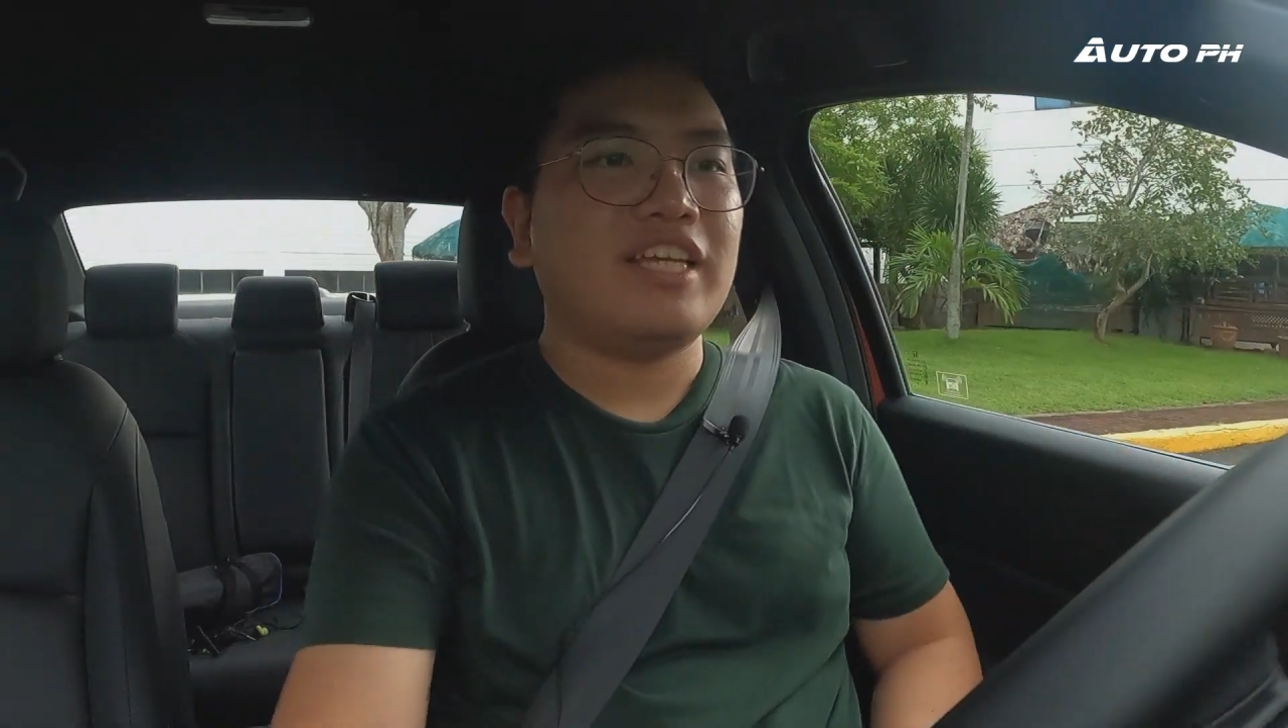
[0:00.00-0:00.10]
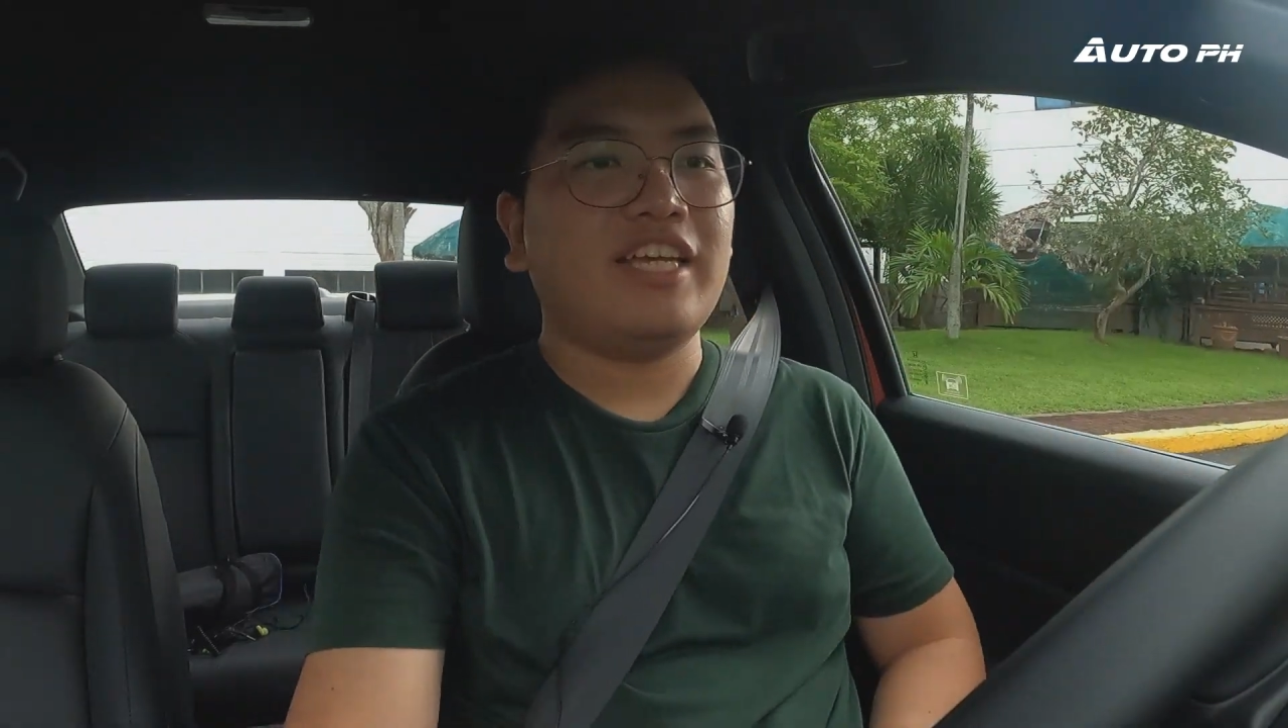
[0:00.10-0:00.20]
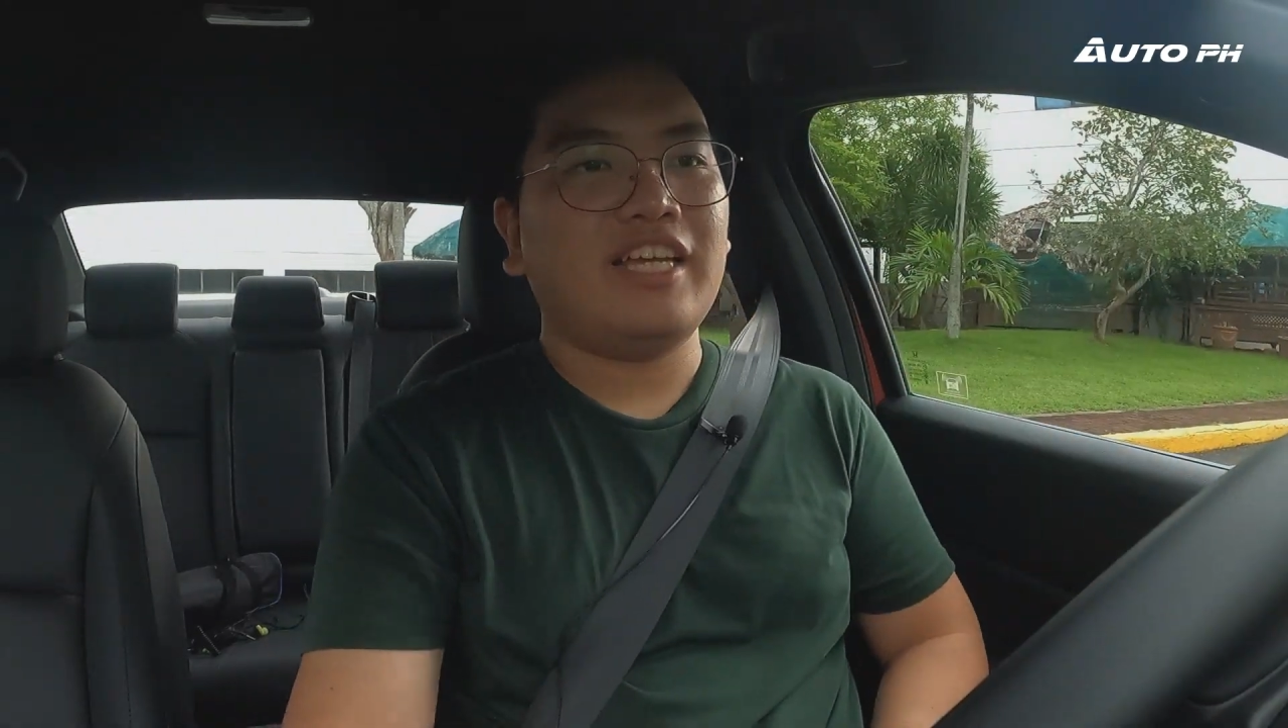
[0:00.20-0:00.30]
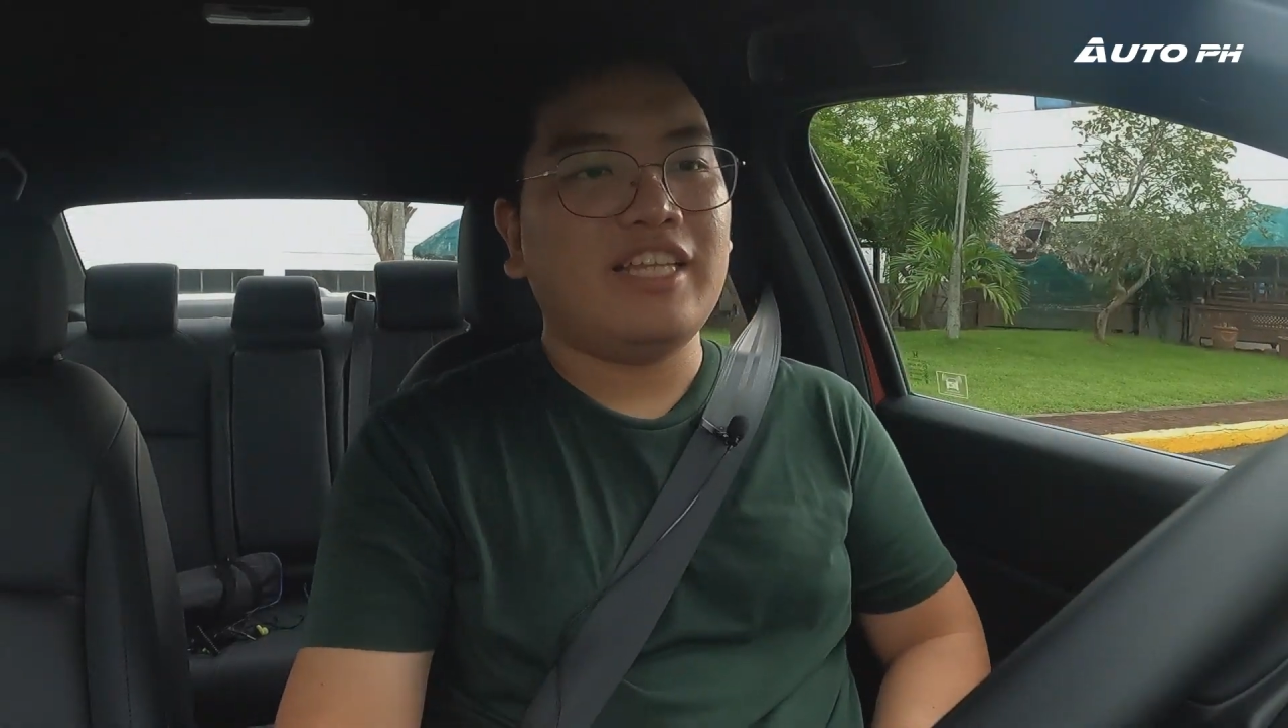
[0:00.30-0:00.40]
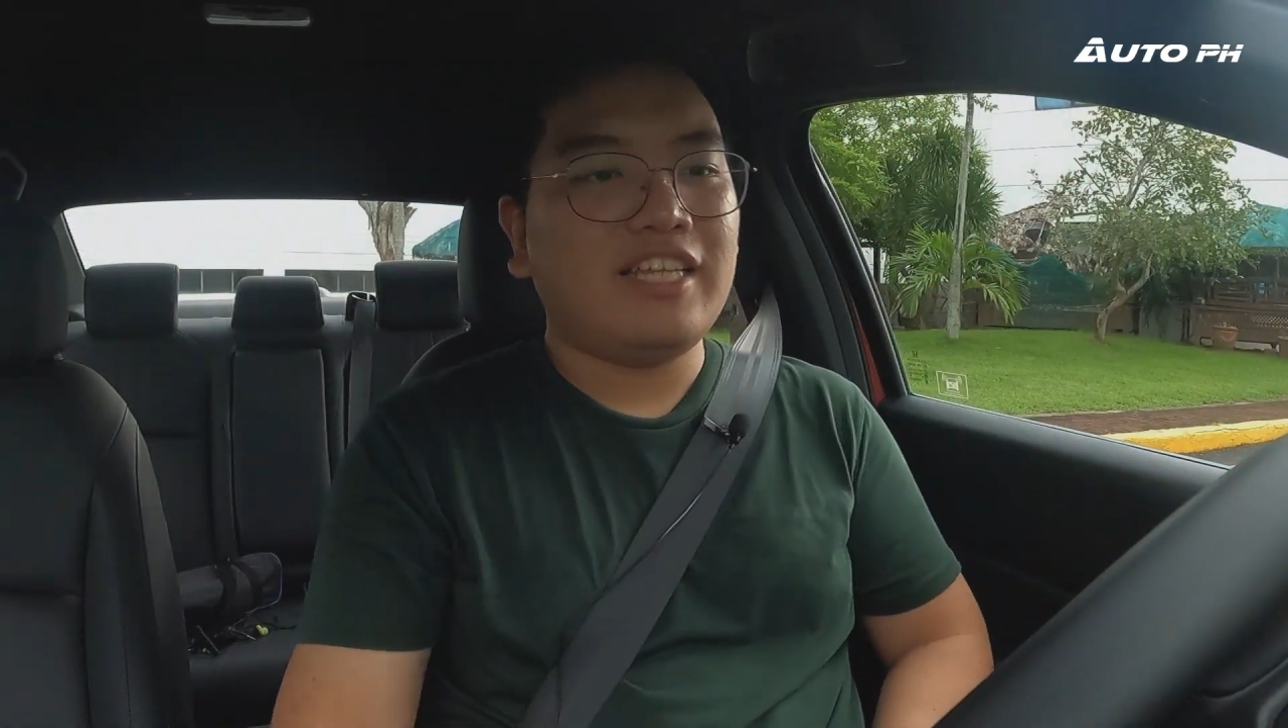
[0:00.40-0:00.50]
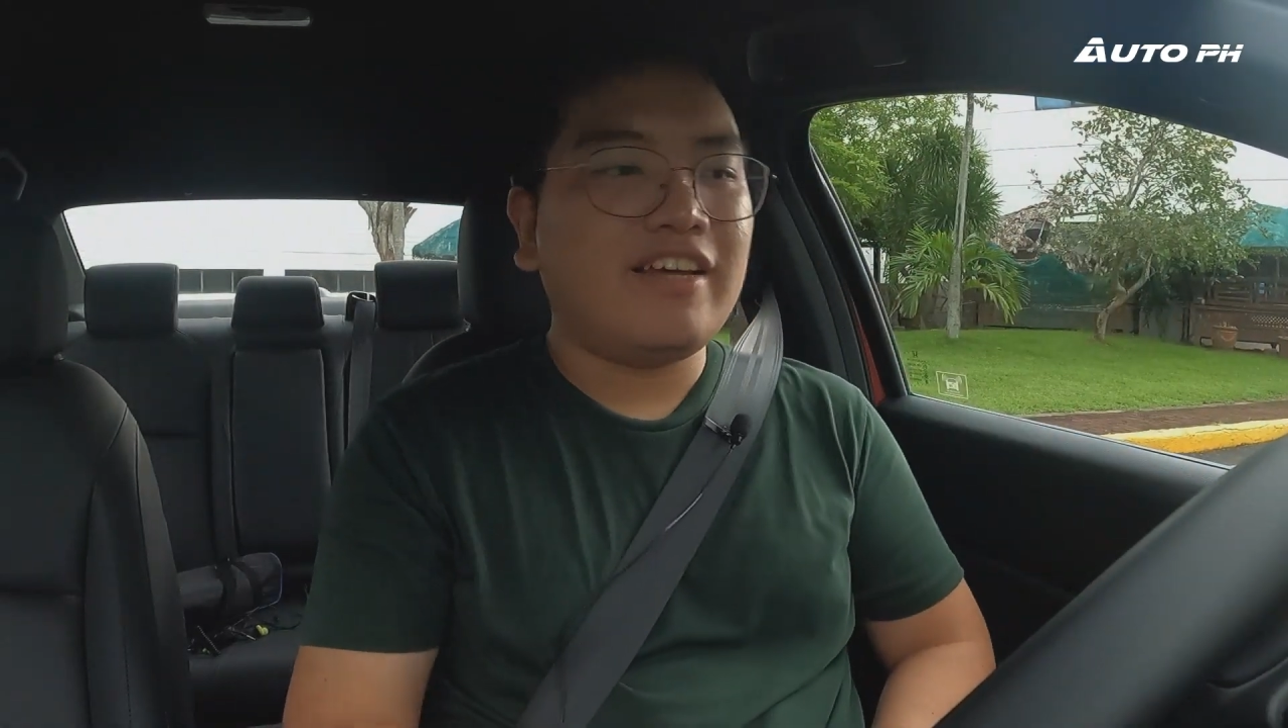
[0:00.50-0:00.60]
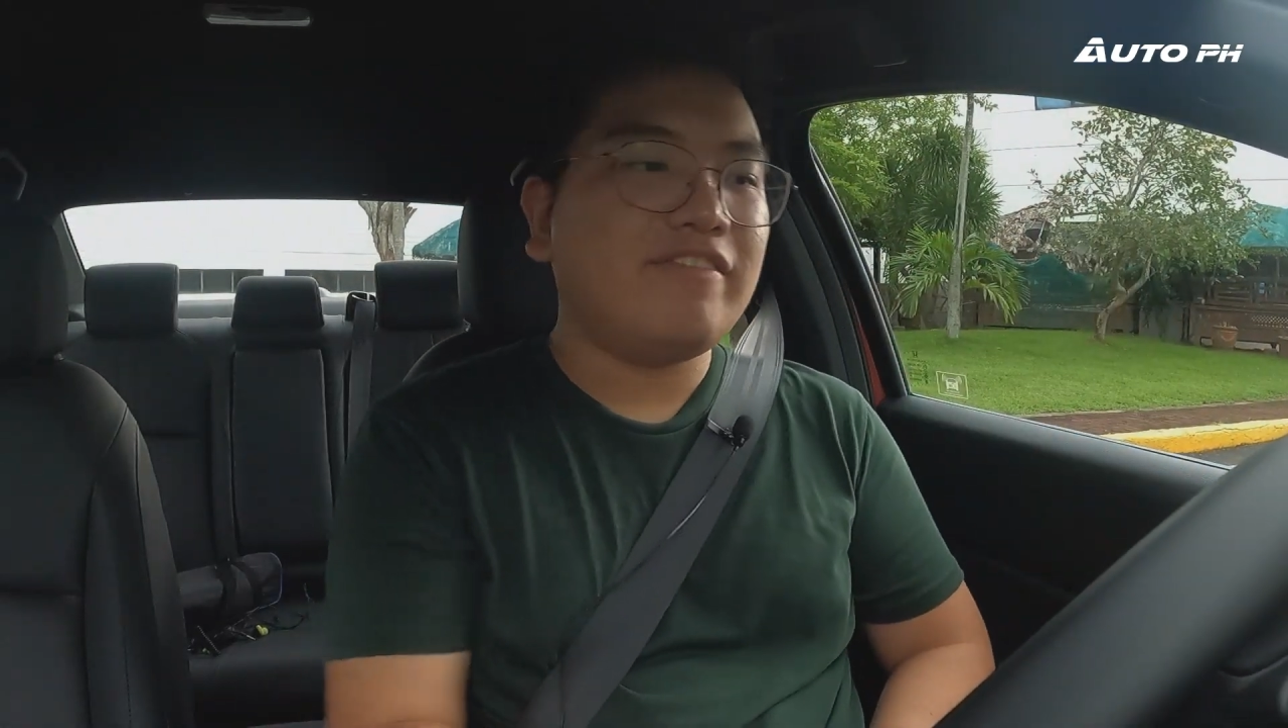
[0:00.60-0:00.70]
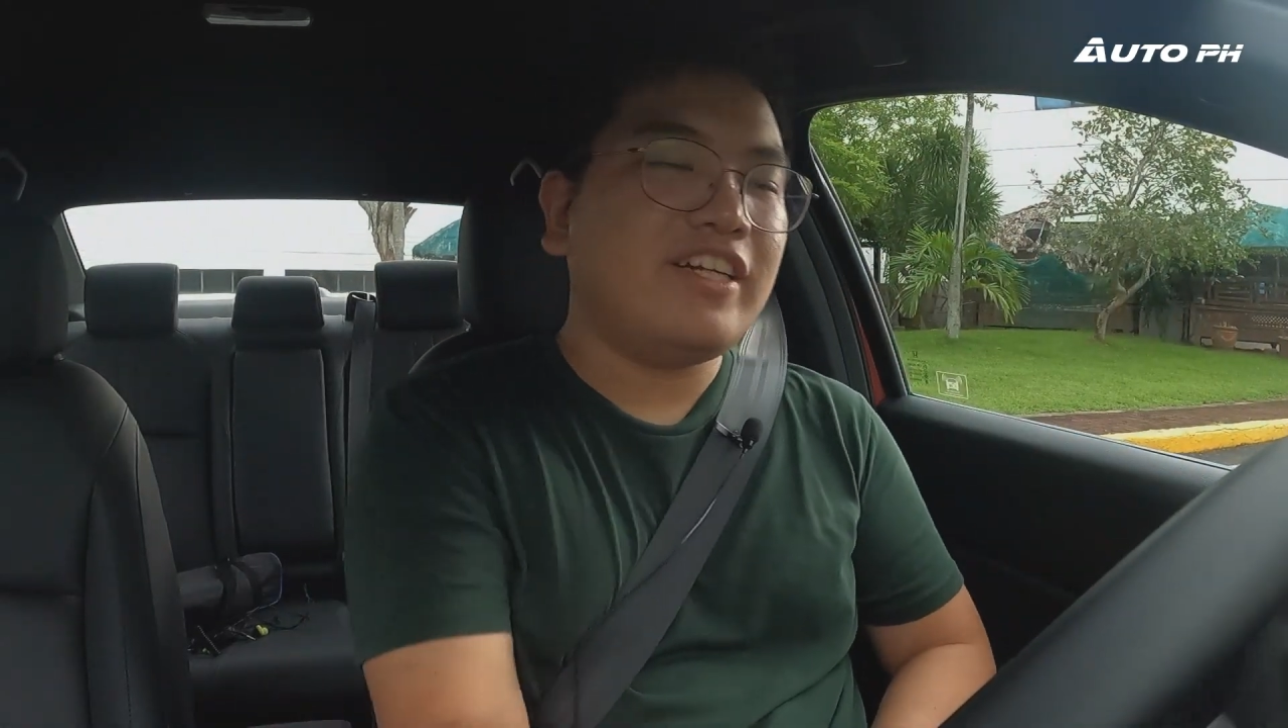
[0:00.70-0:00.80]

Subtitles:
And yeah,